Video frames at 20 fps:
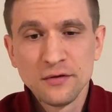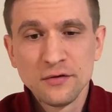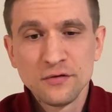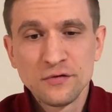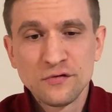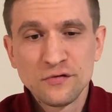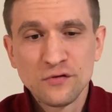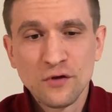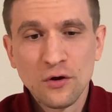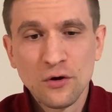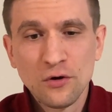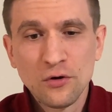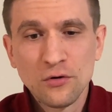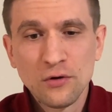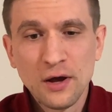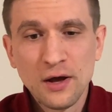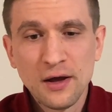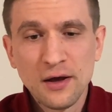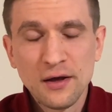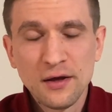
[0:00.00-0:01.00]

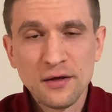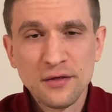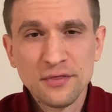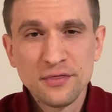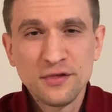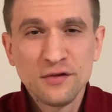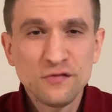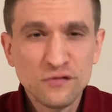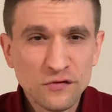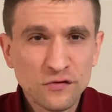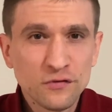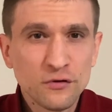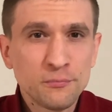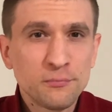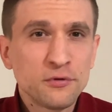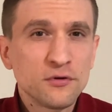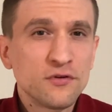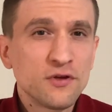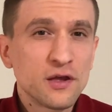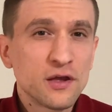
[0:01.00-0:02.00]
So this is a
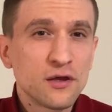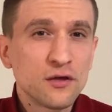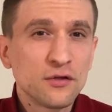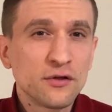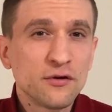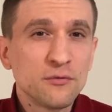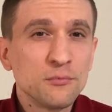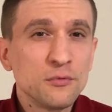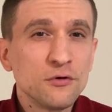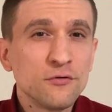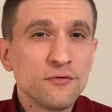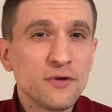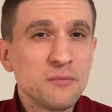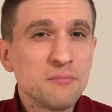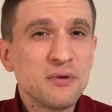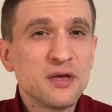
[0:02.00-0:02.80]
particular movie,